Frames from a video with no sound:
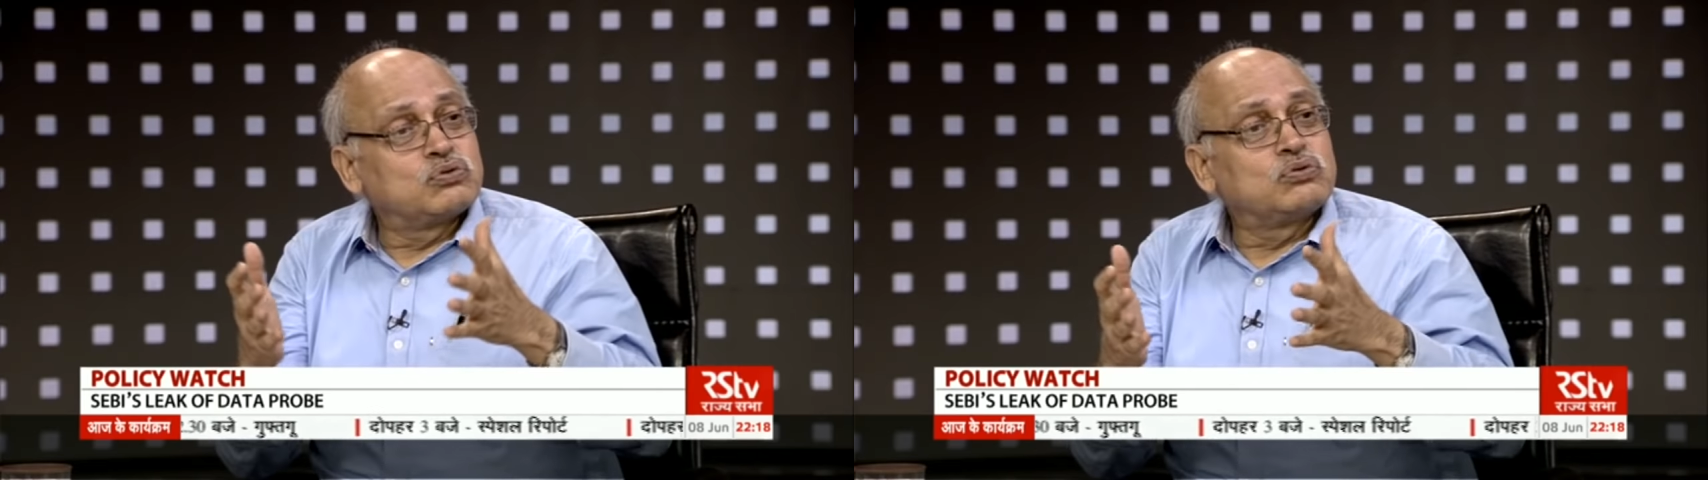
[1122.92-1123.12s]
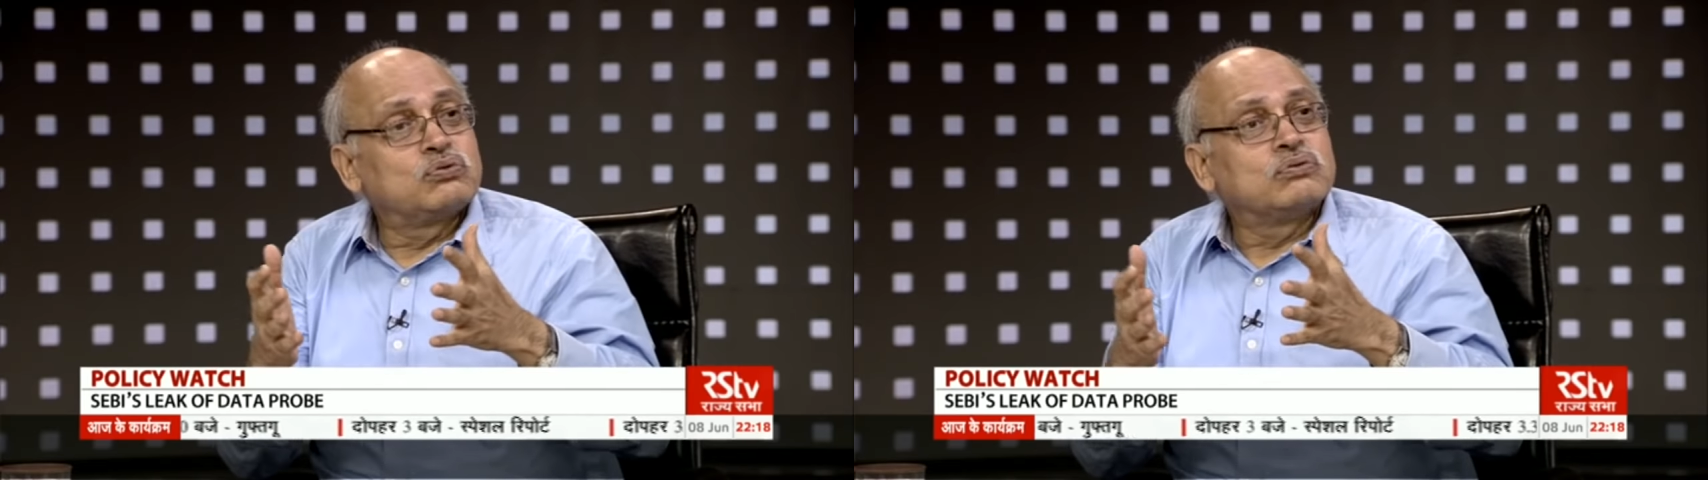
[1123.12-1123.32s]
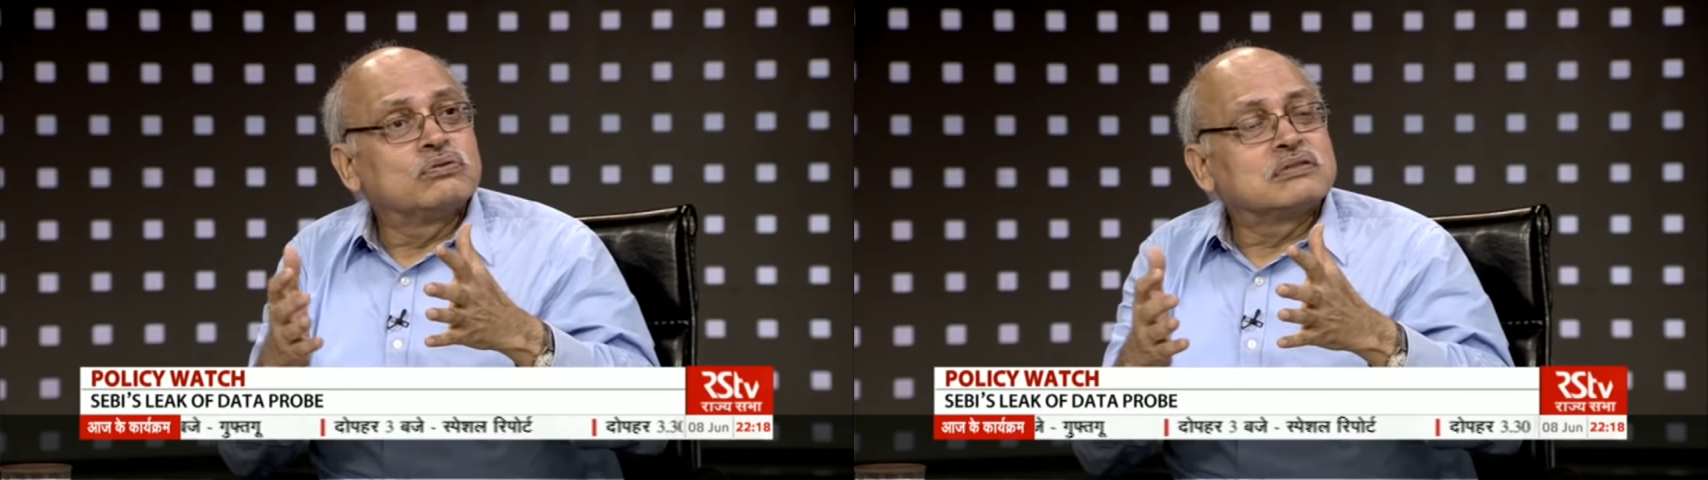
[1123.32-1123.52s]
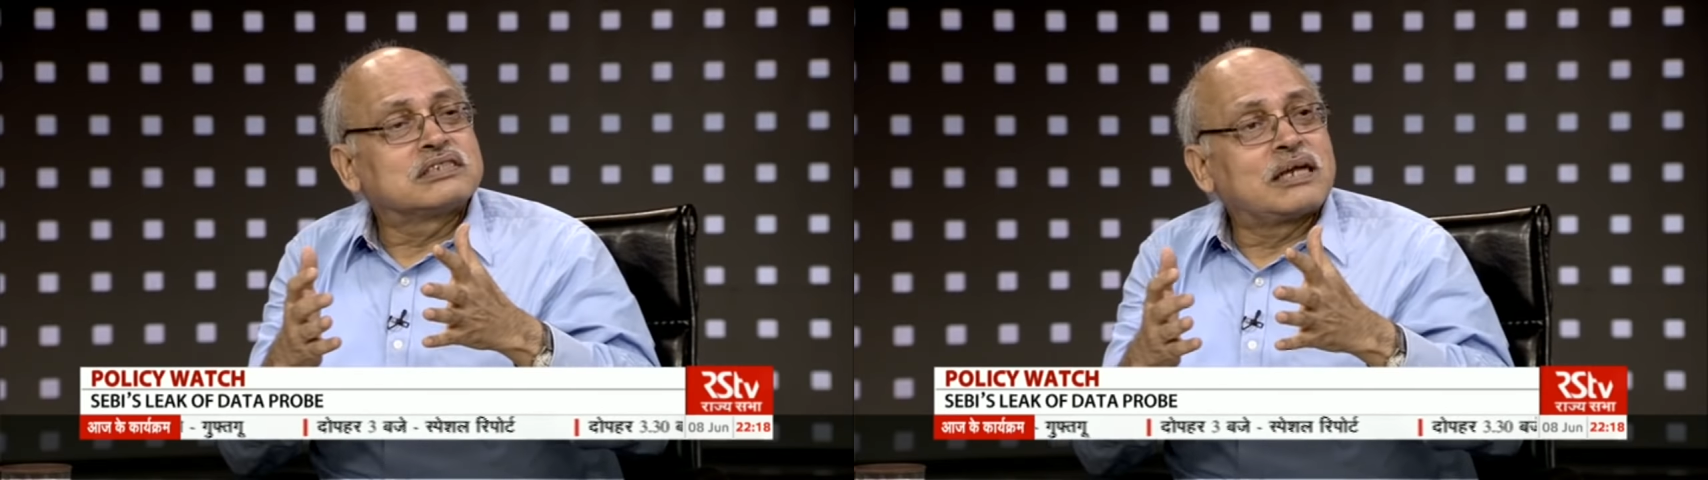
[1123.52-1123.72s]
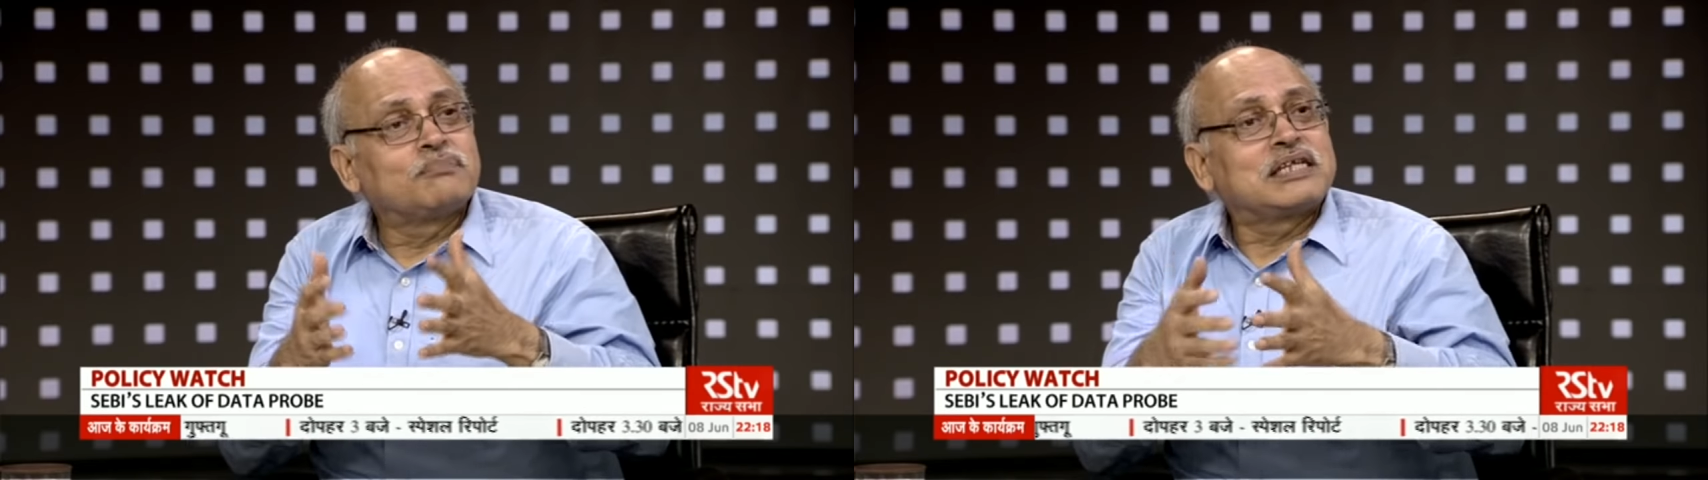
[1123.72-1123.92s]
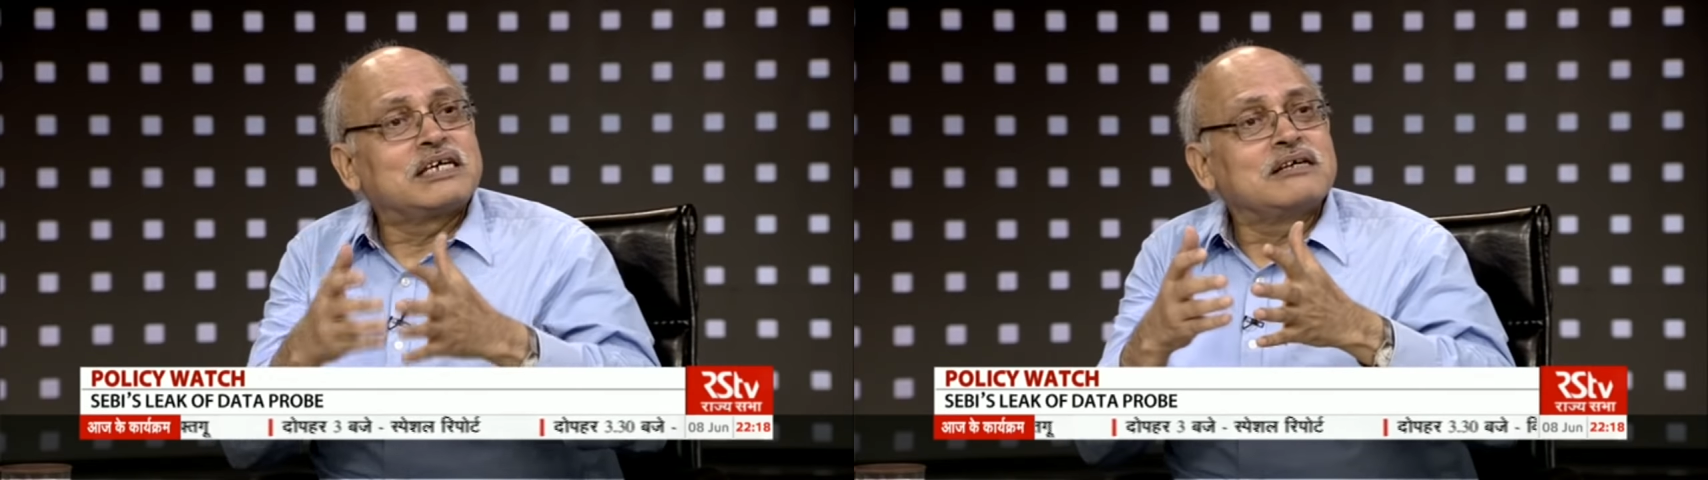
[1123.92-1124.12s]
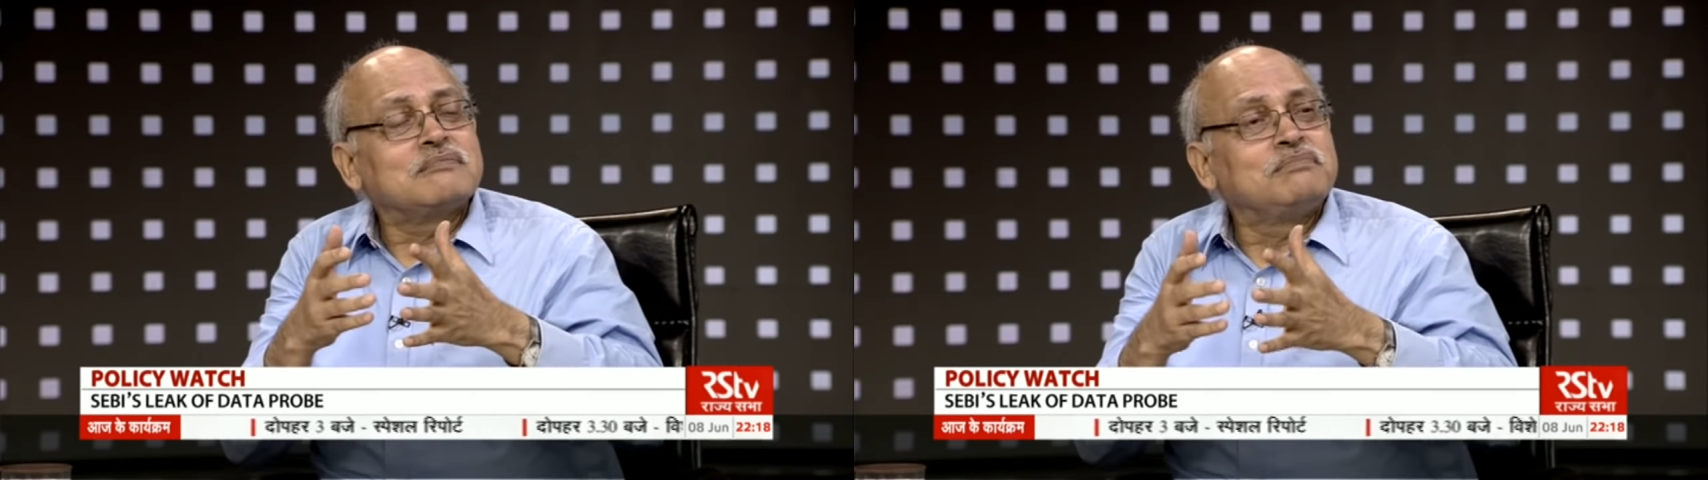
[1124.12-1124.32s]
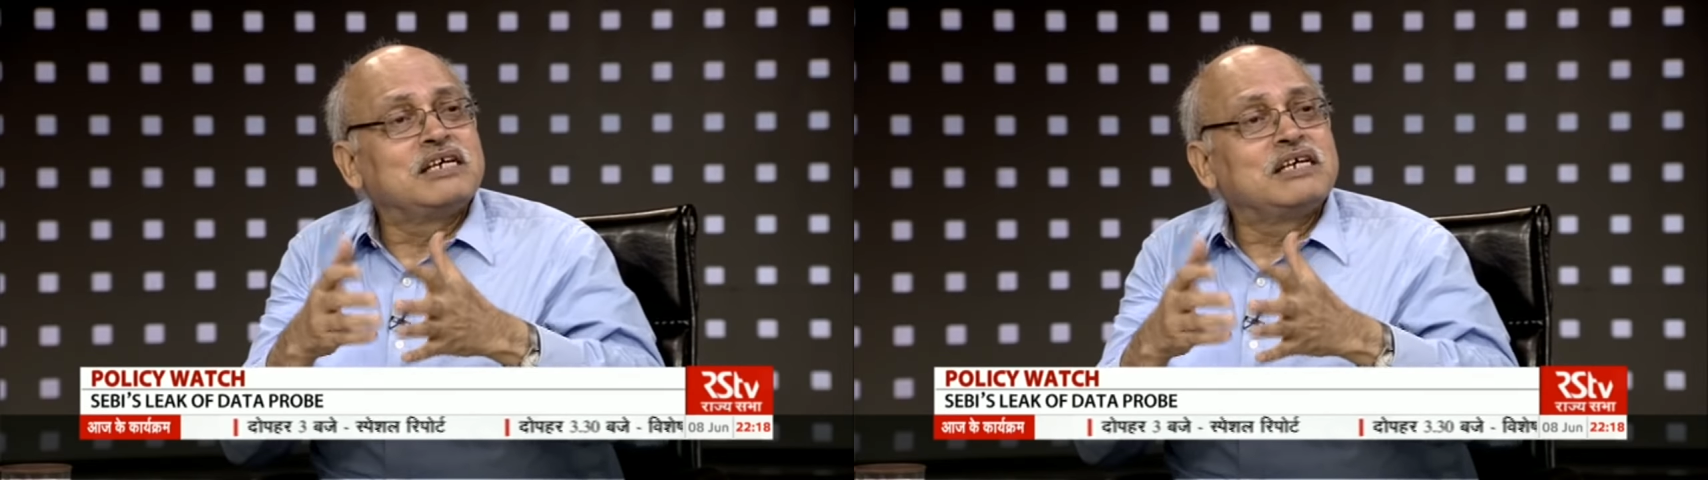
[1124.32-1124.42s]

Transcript: to something